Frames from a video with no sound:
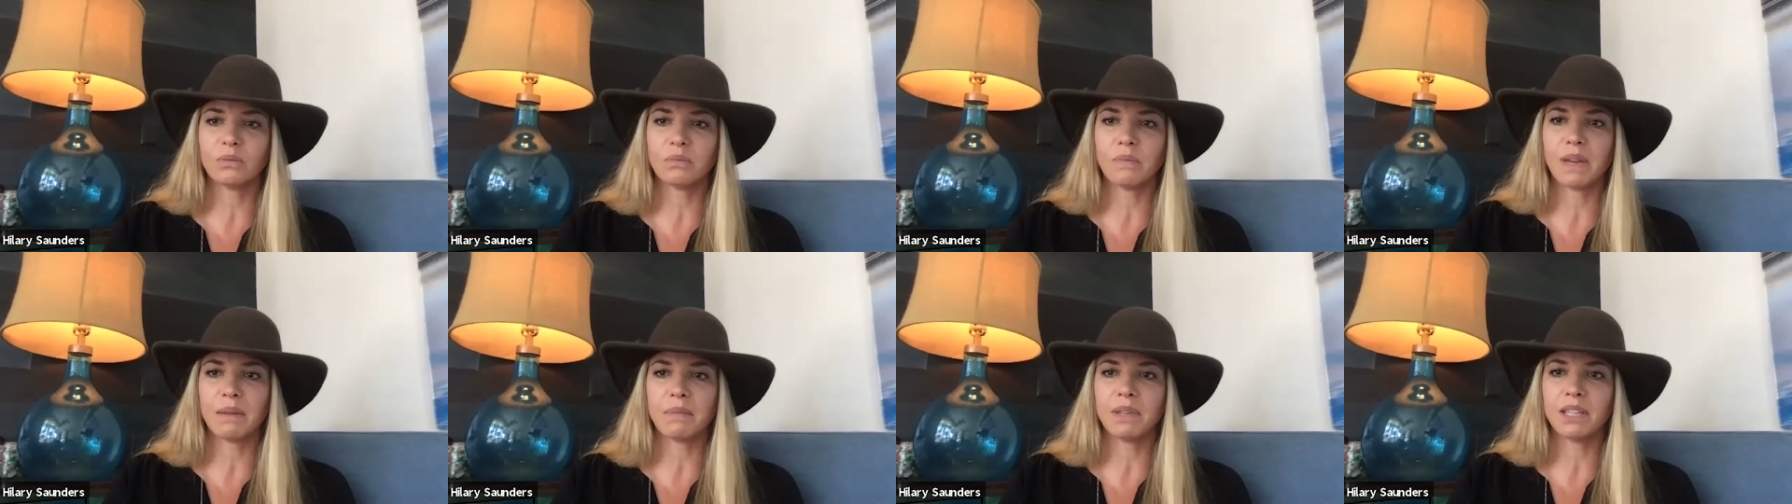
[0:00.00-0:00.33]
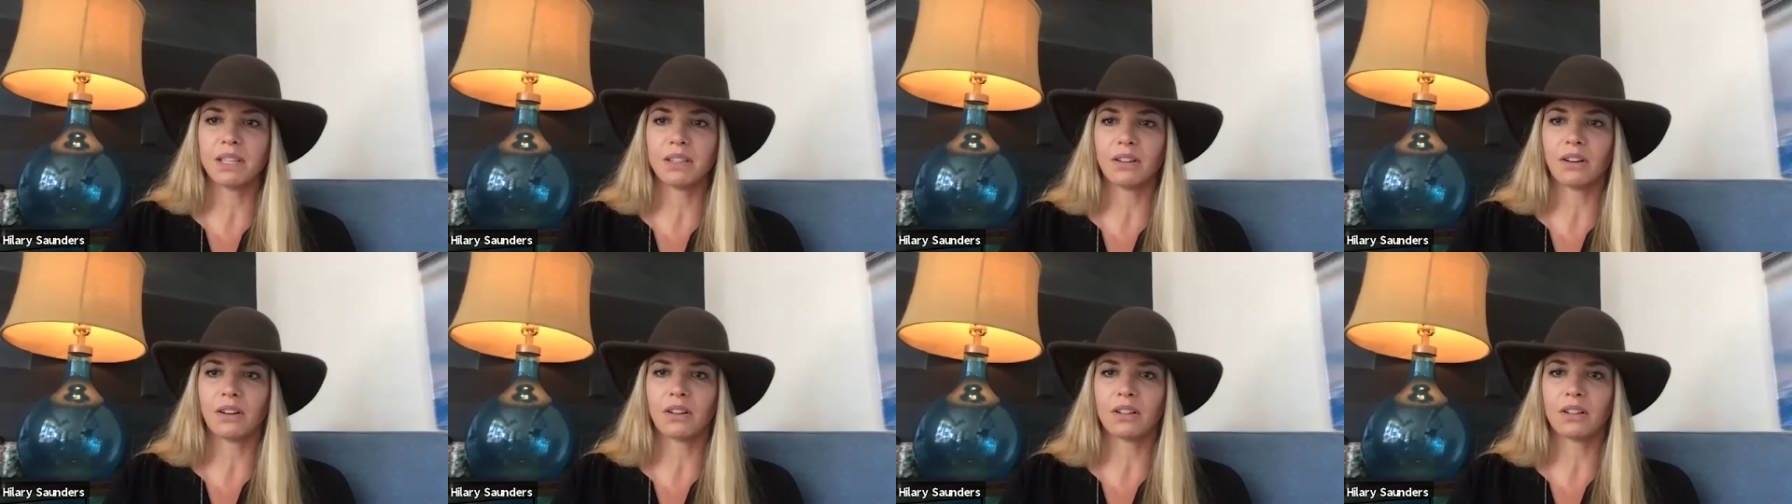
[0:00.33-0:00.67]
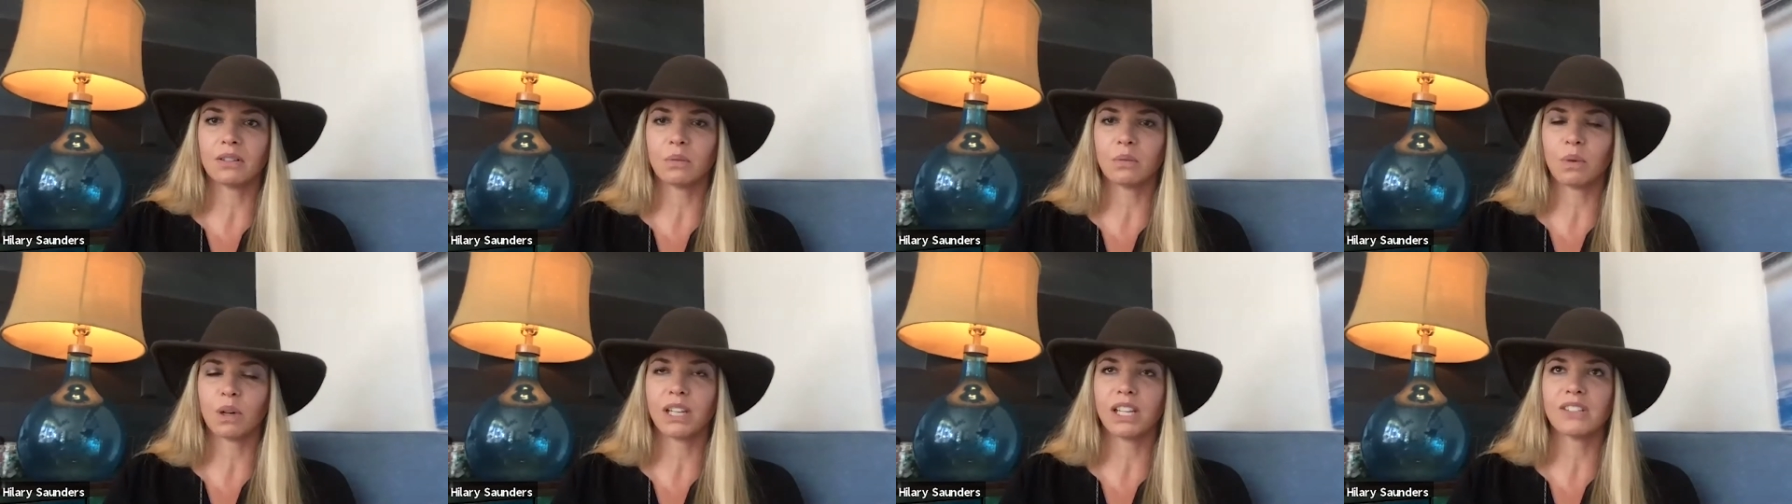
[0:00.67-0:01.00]
maybe
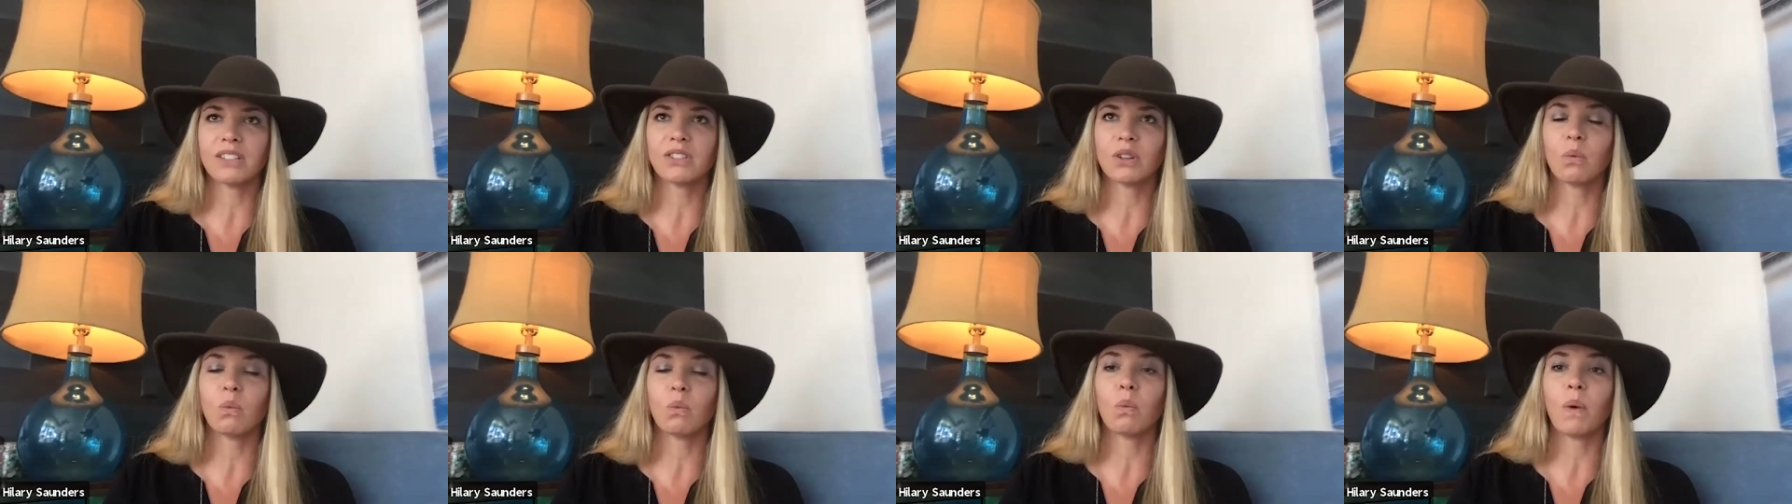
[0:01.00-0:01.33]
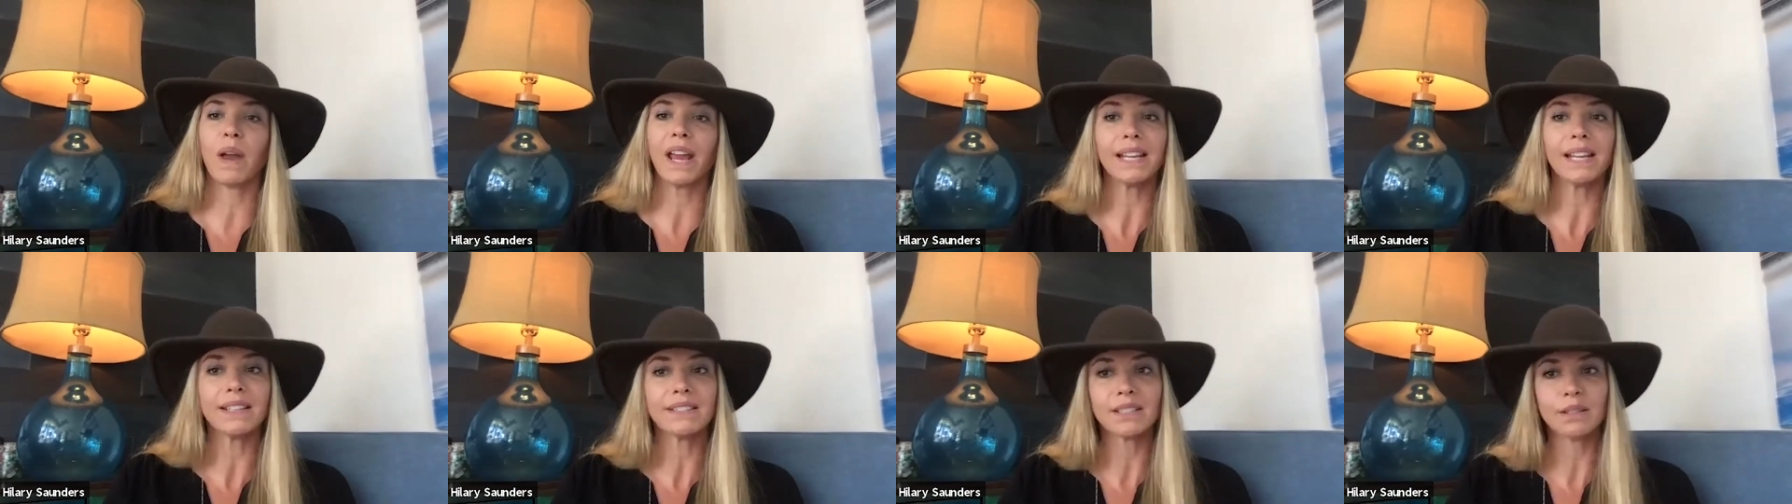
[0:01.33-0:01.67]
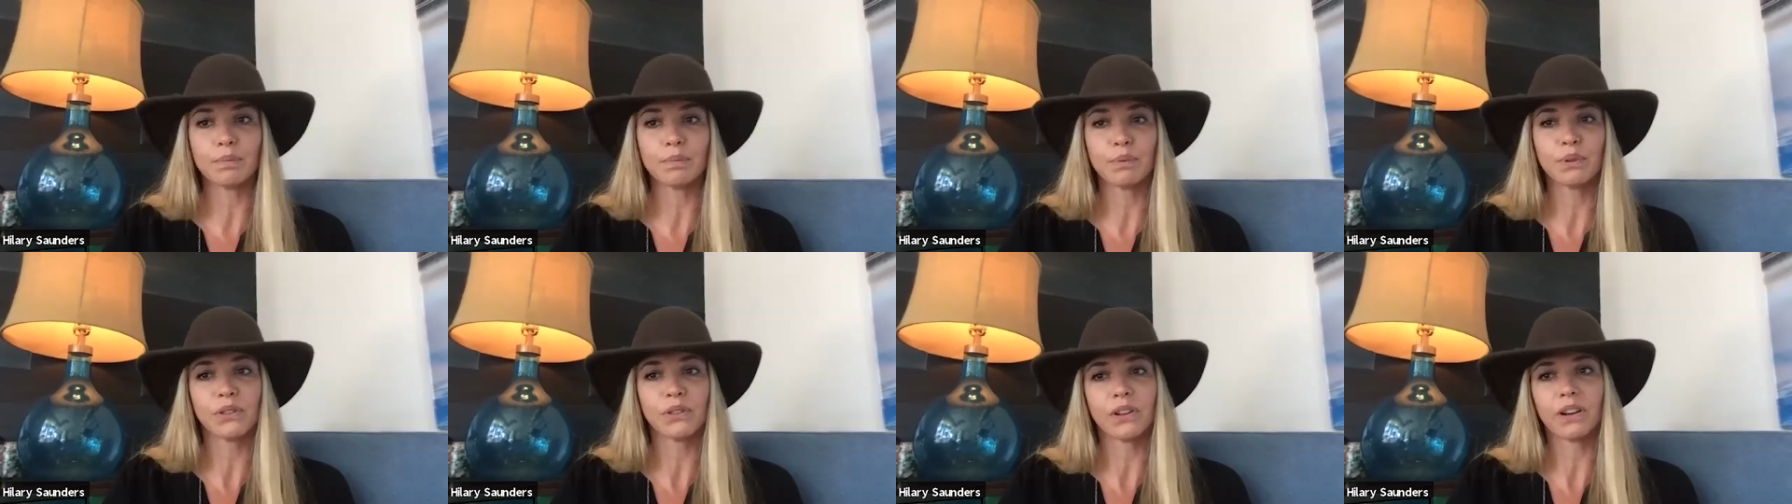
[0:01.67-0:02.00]
are wanting to wait
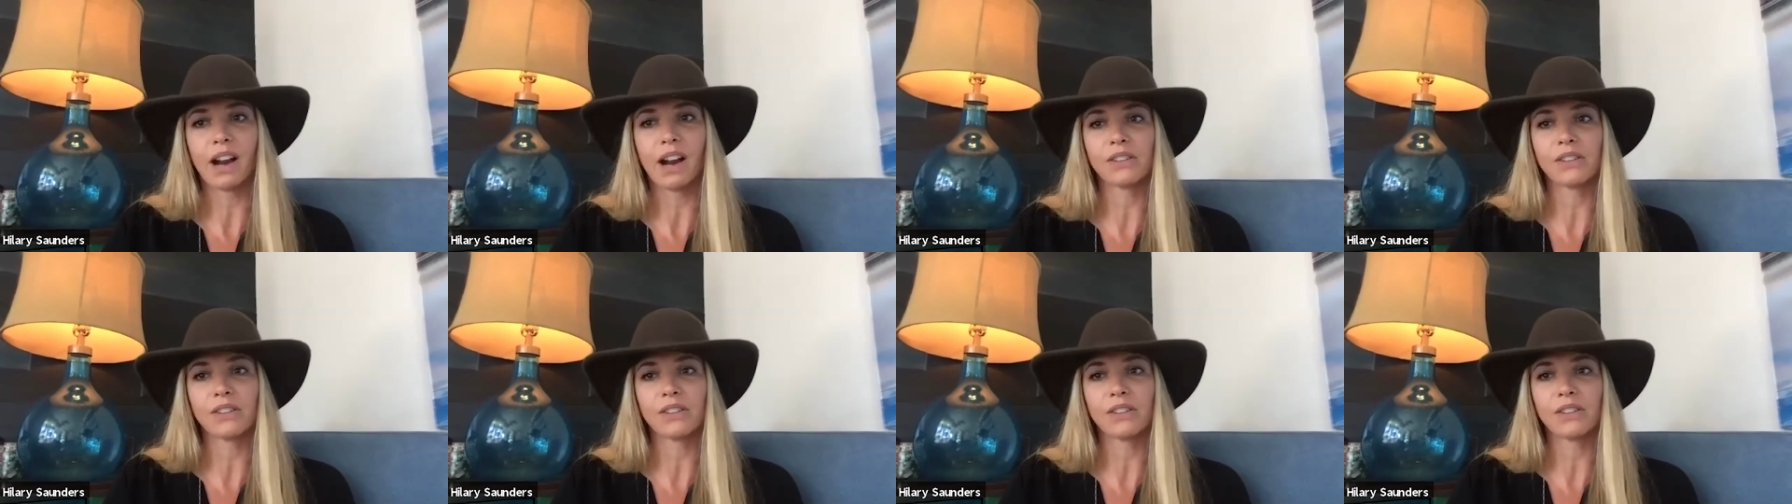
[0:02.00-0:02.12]
to put their